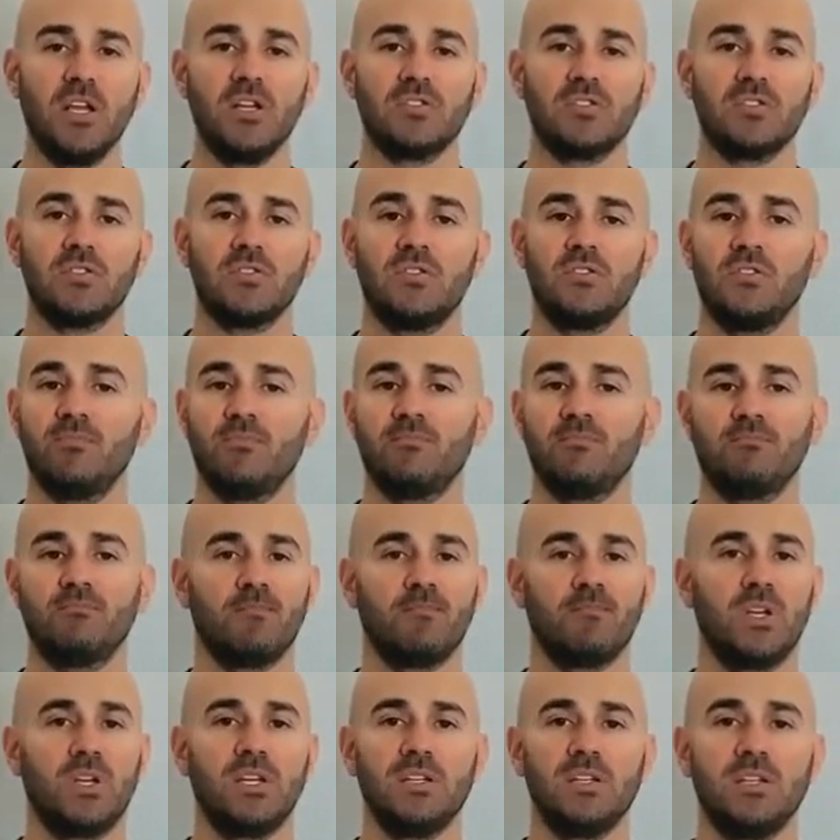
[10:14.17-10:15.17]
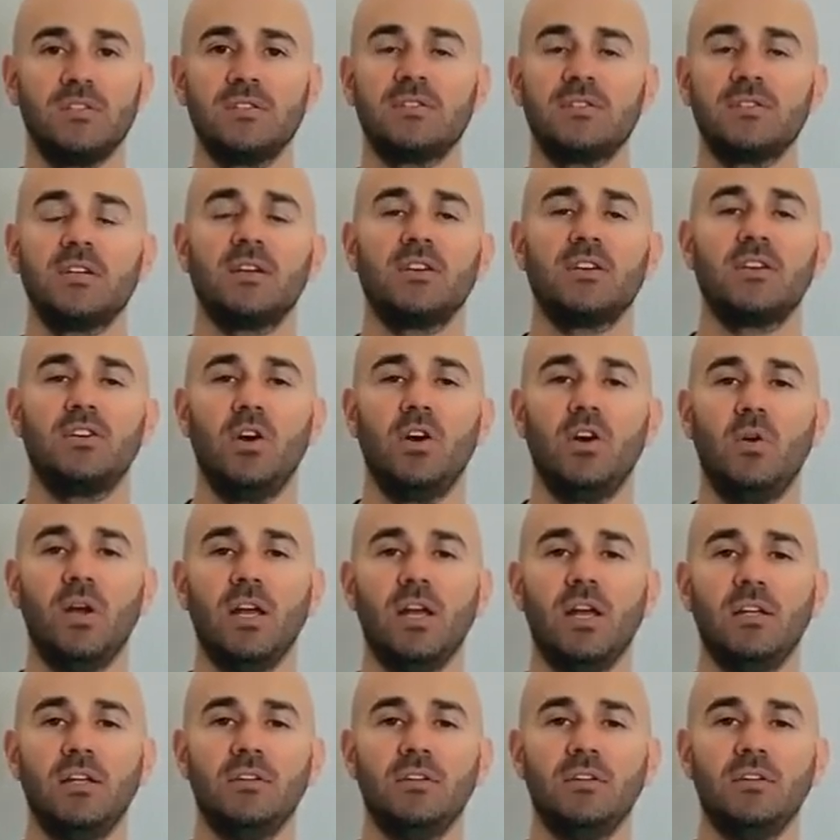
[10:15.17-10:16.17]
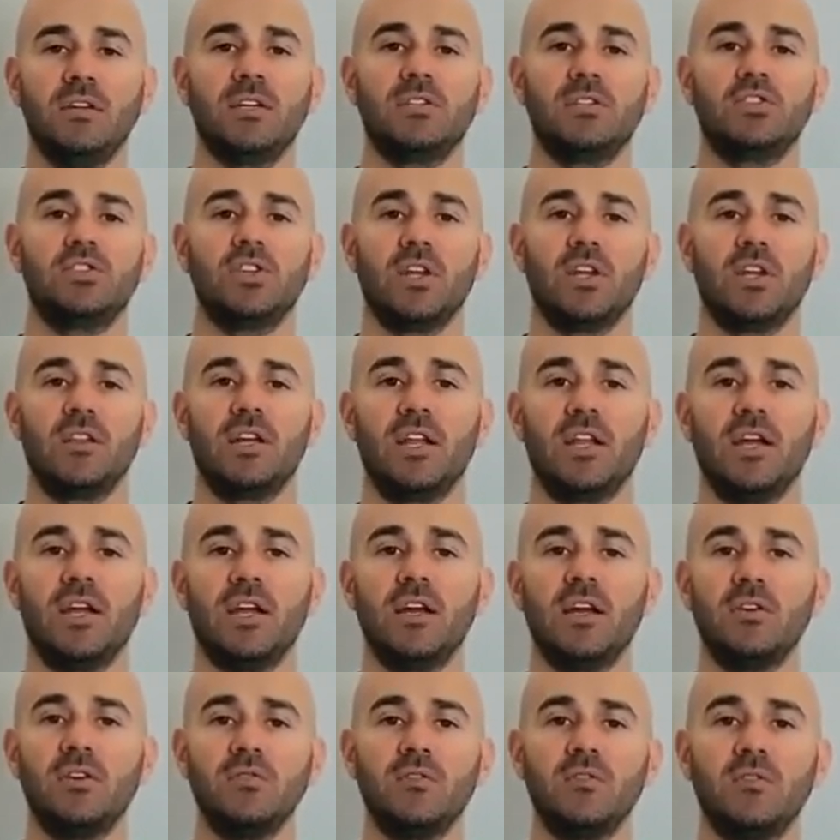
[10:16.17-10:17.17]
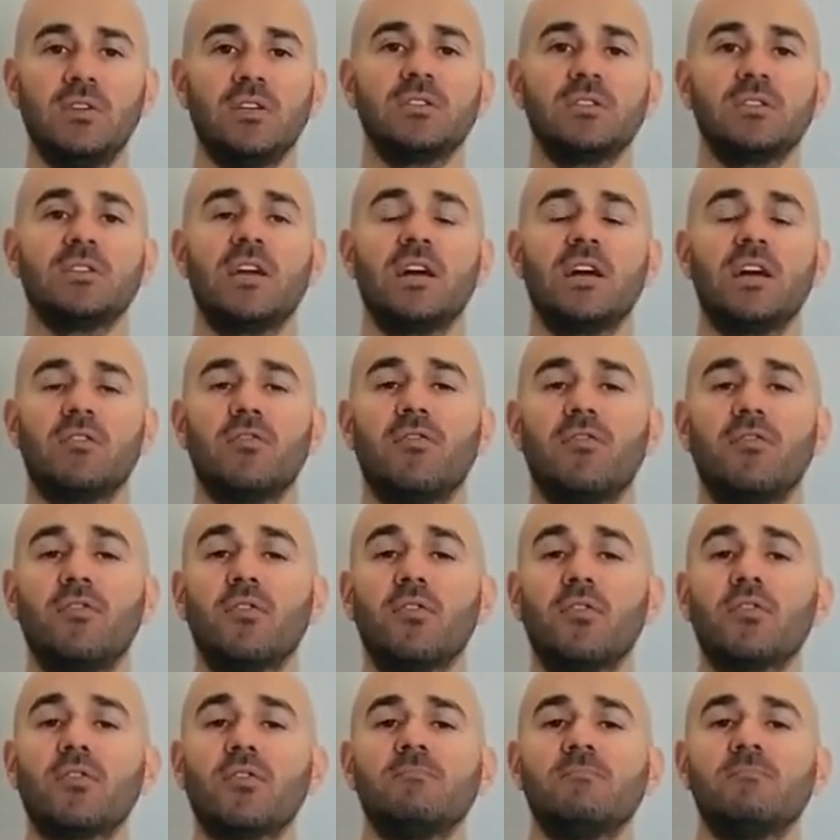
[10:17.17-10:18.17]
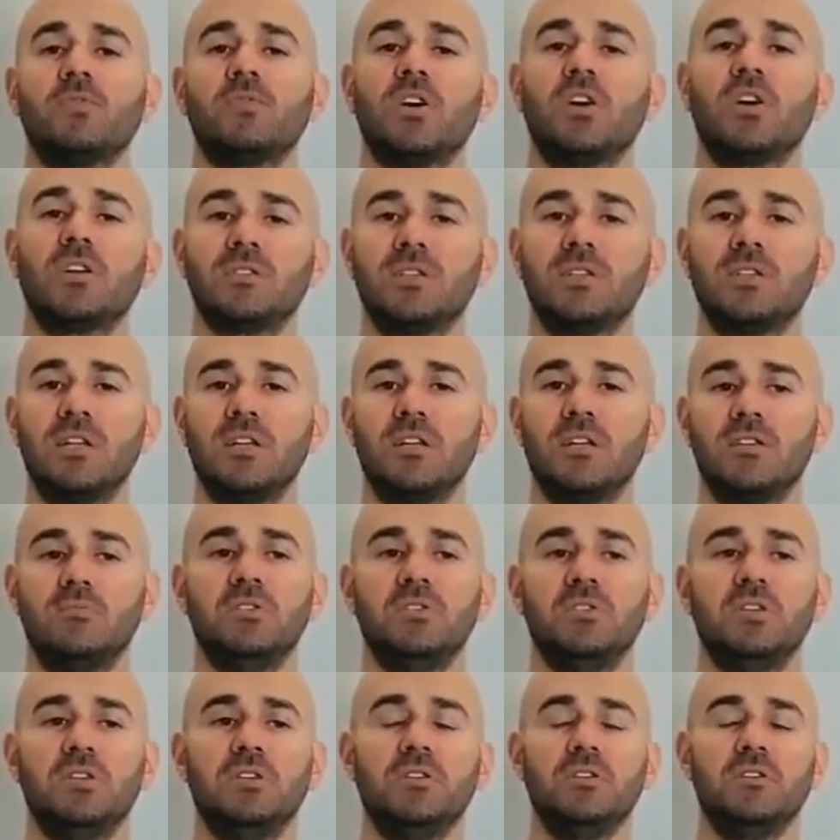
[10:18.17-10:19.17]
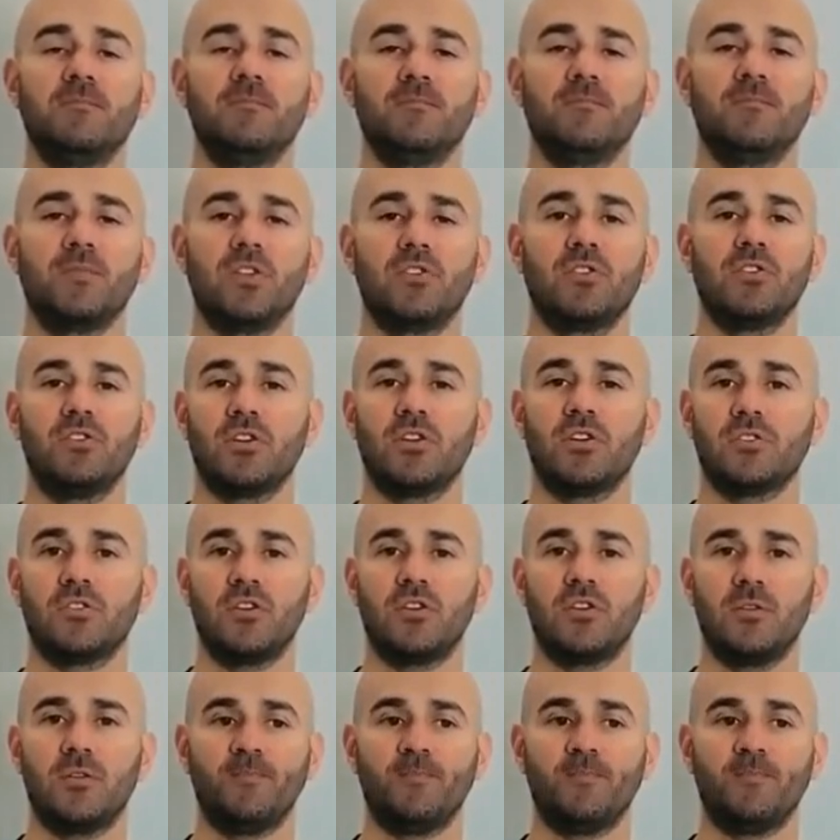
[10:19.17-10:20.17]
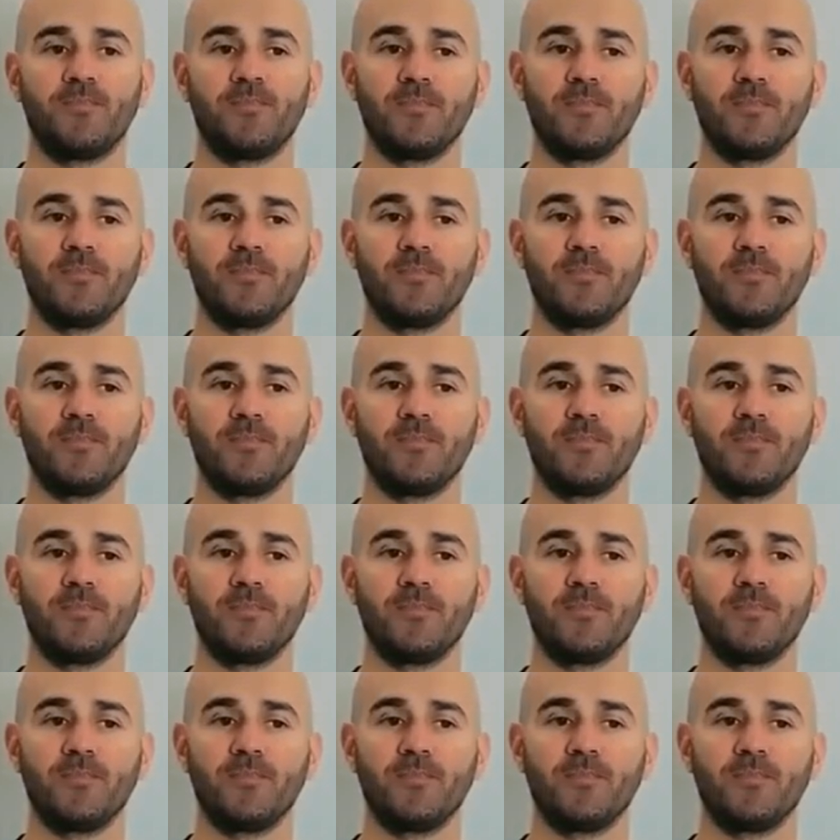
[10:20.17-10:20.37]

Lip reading: So please go ahead and check that out. It's at forum.scylladb.com.